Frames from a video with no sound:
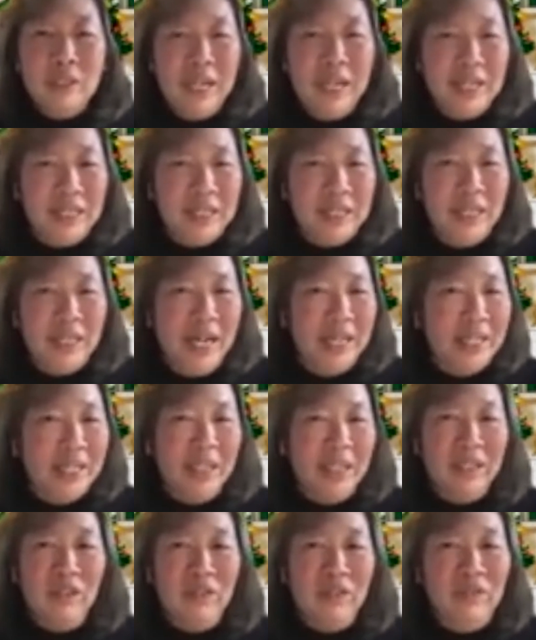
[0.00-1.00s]
as he
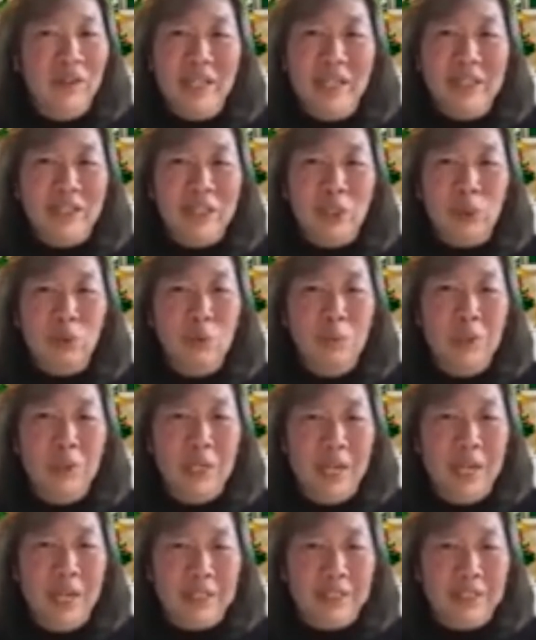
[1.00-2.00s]
identifies this
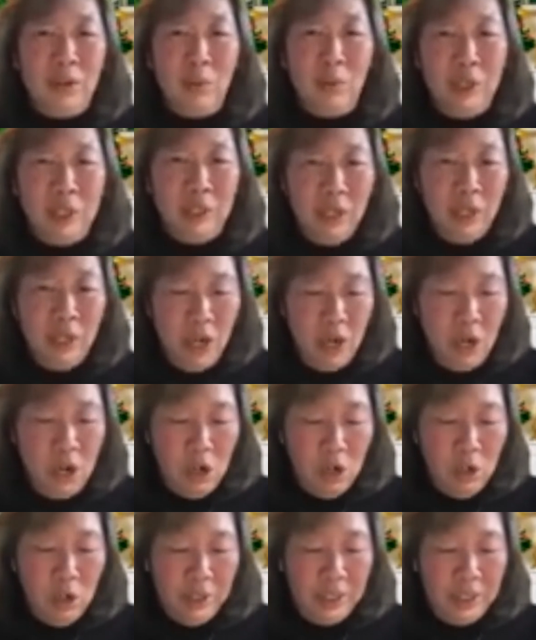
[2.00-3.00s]
woman as someone
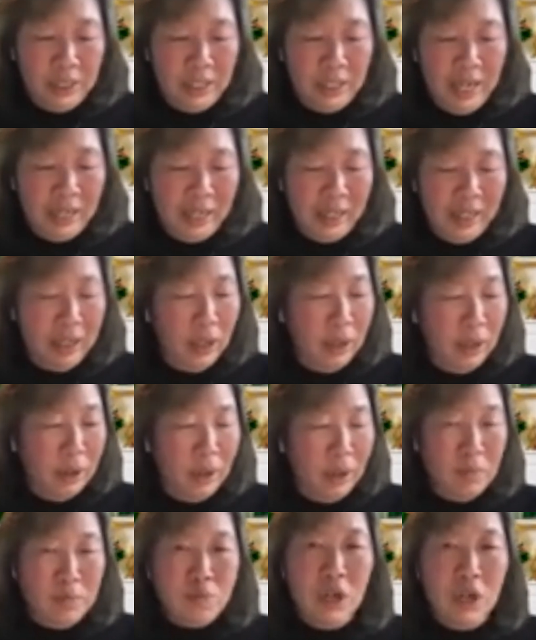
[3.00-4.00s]
who is like a
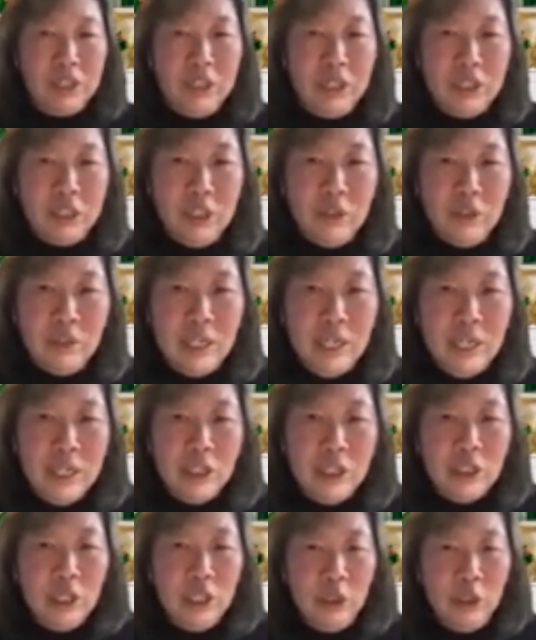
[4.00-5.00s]
prostitute.
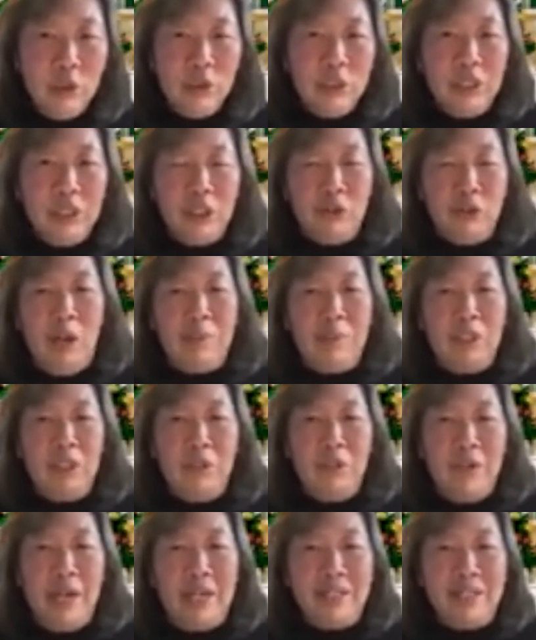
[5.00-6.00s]
Luke describes
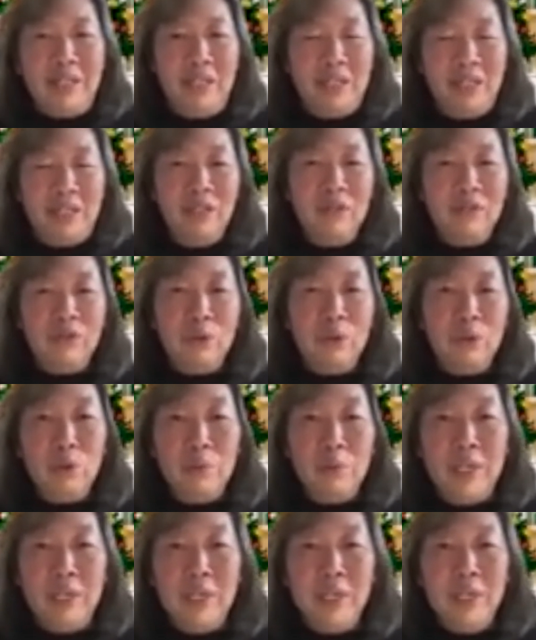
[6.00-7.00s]
her as a sinful
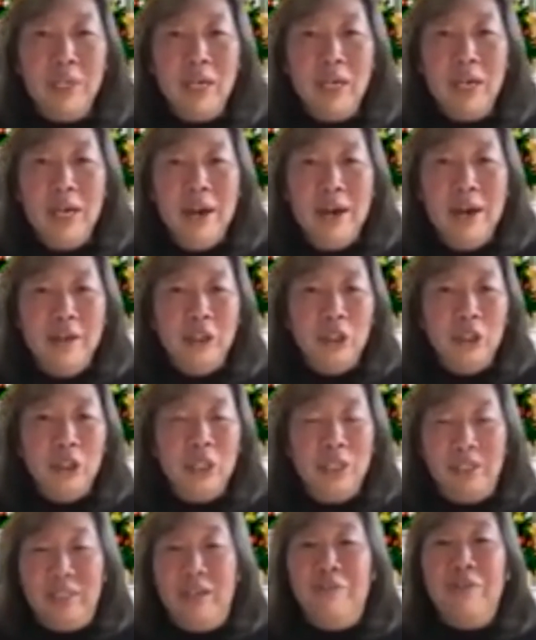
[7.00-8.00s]
woman.
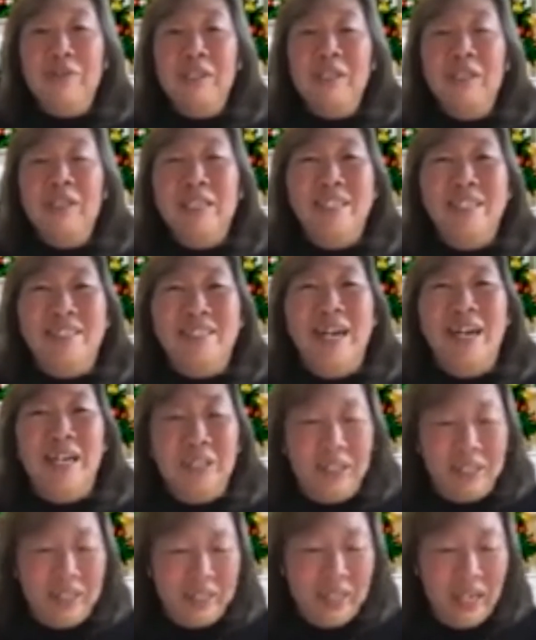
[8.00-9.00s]
She's definitely an
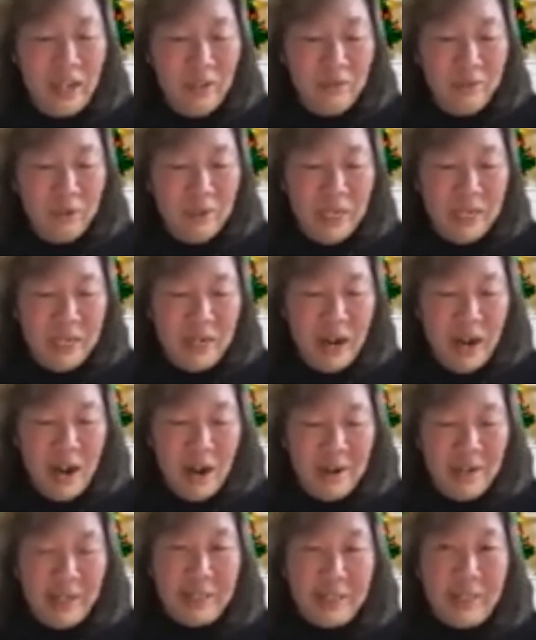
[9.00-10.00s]
unsavory
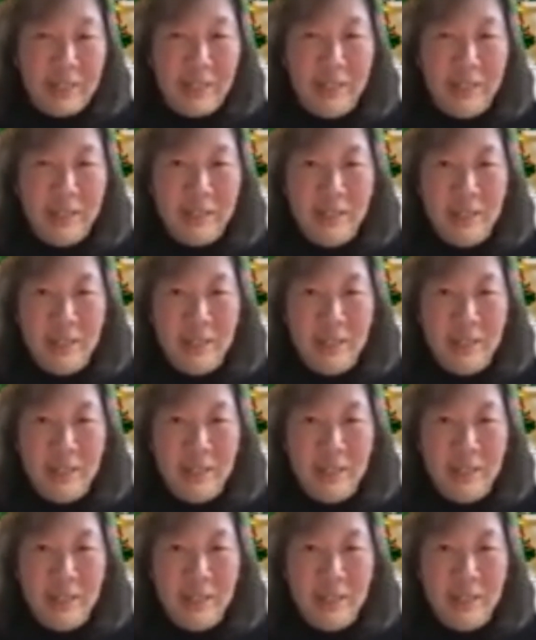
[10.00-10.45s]
character.